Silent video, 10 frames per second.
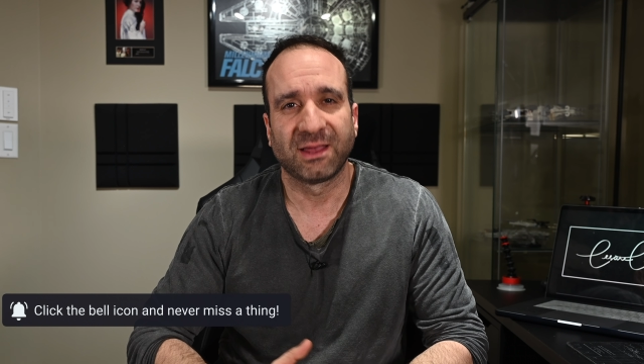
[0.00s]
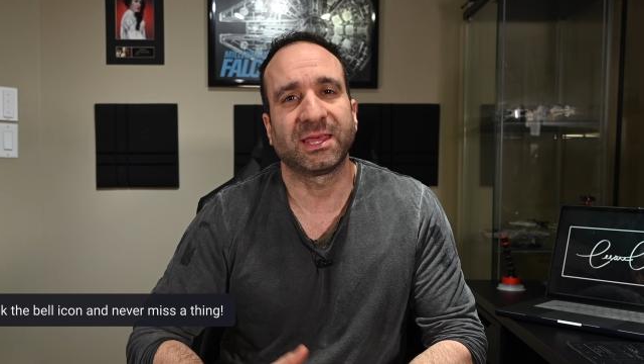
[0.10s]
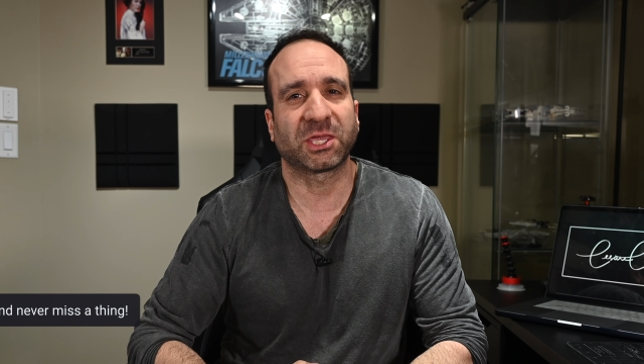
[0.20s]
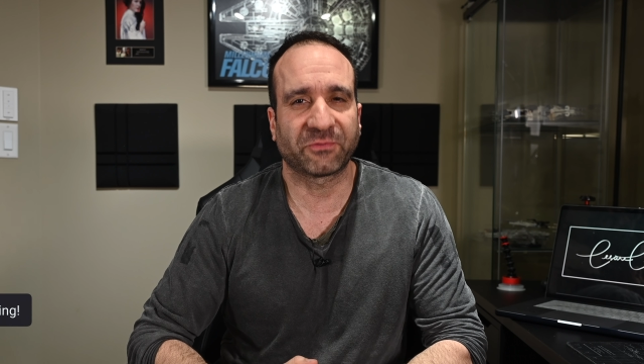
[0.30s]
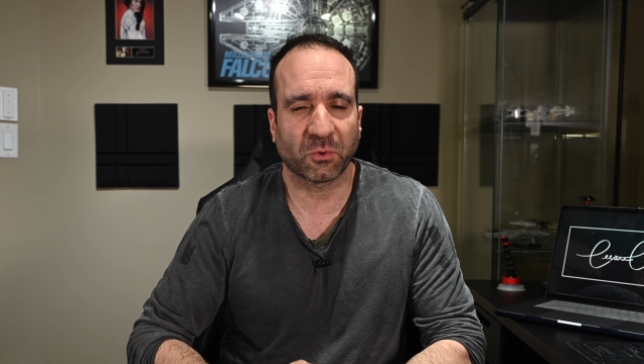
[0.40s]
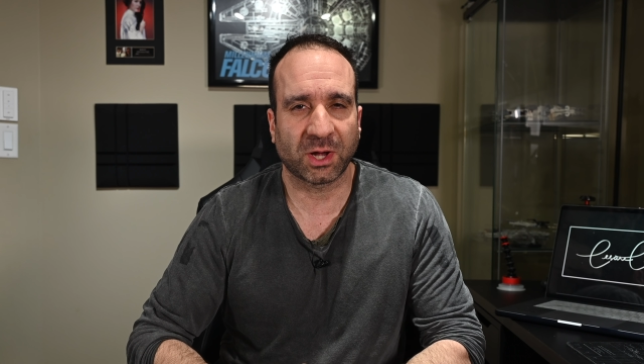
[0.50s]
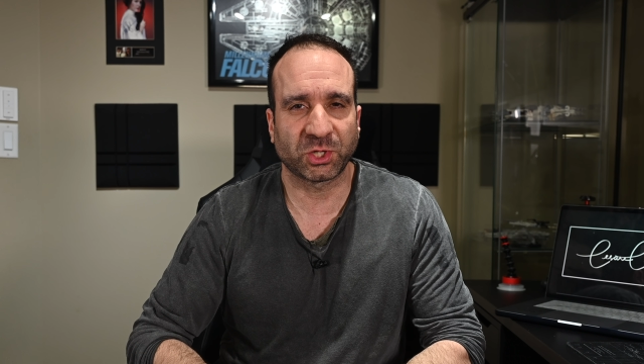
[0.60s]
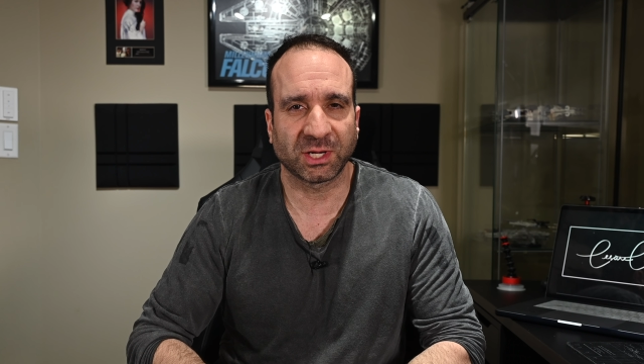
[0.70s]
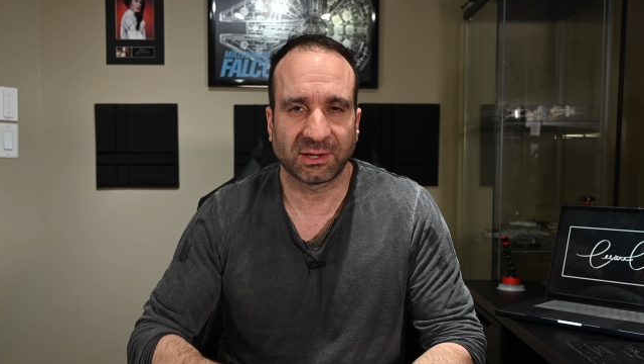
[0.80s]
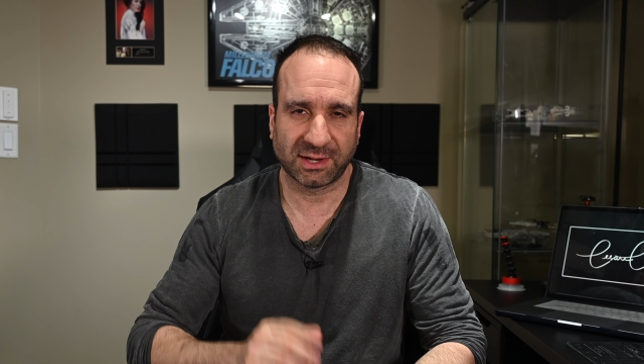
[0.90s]
Thank you for
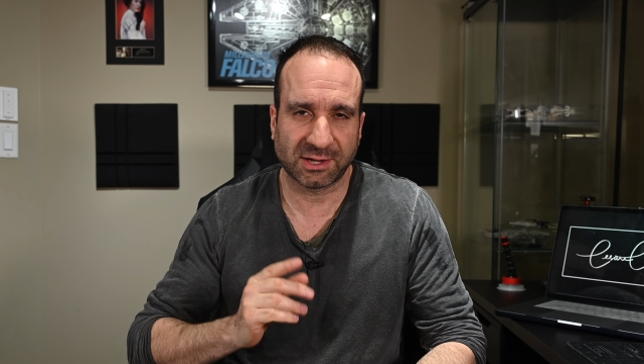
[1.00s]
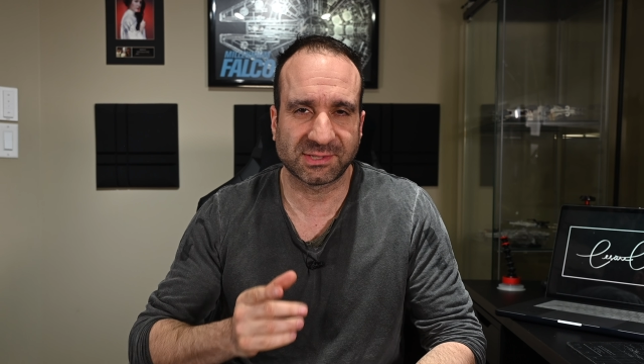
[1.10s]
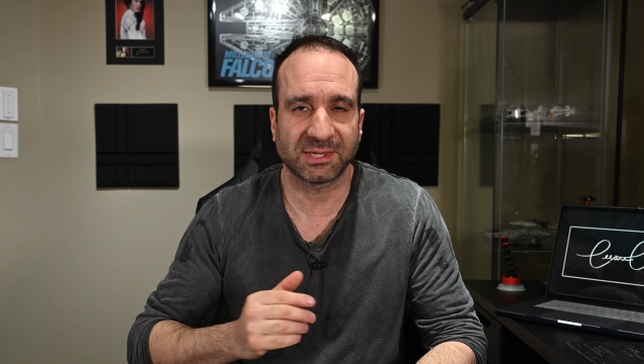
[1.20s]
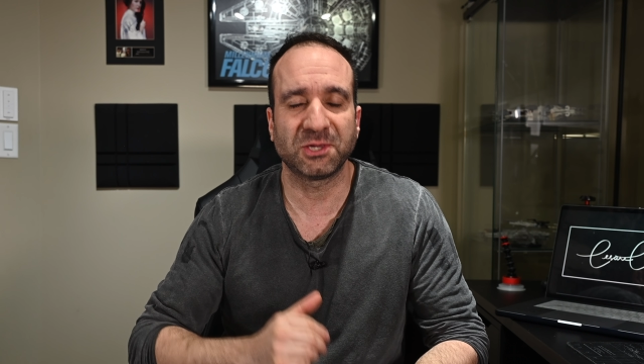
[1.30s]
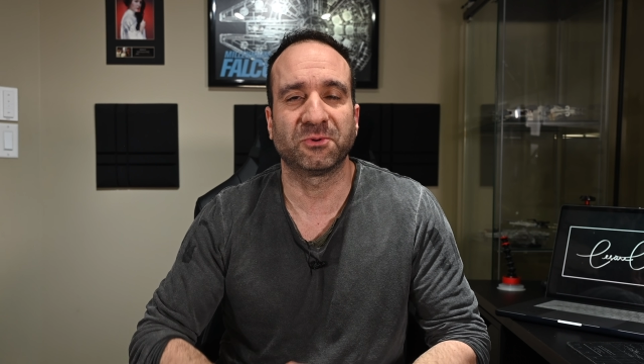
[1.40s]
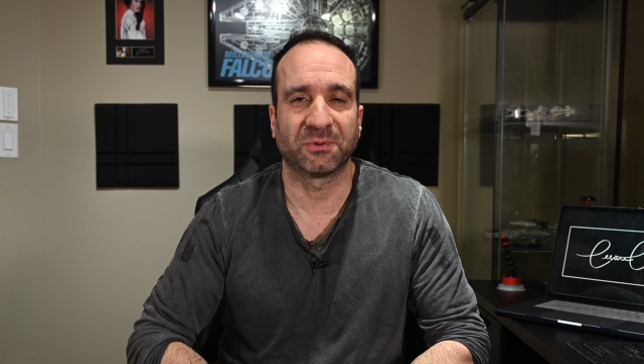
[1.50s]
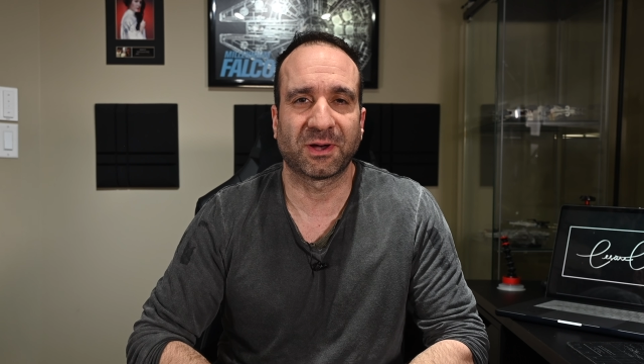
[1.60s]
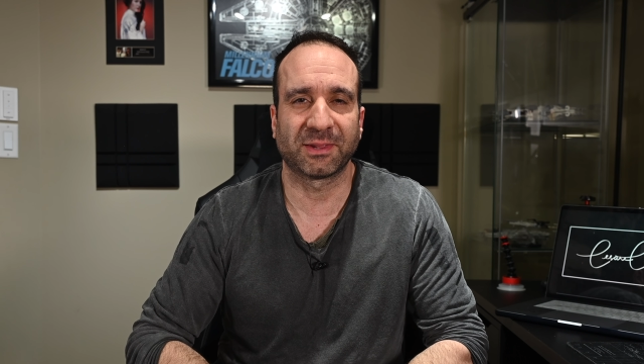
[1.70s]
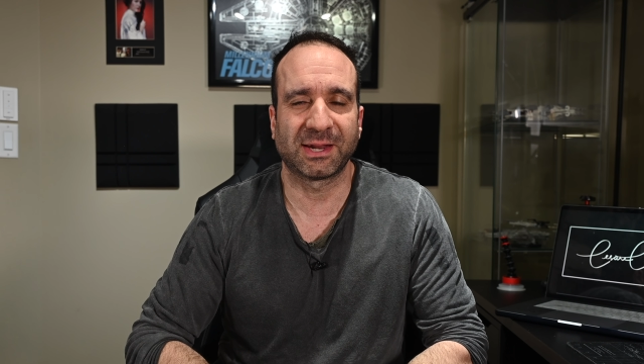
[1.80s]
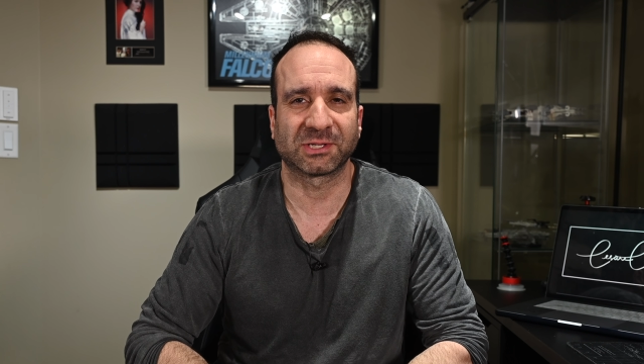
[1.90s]
watching, and I'll see you
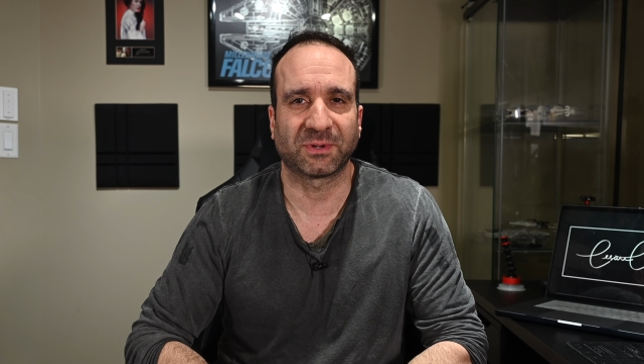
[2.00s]
on the next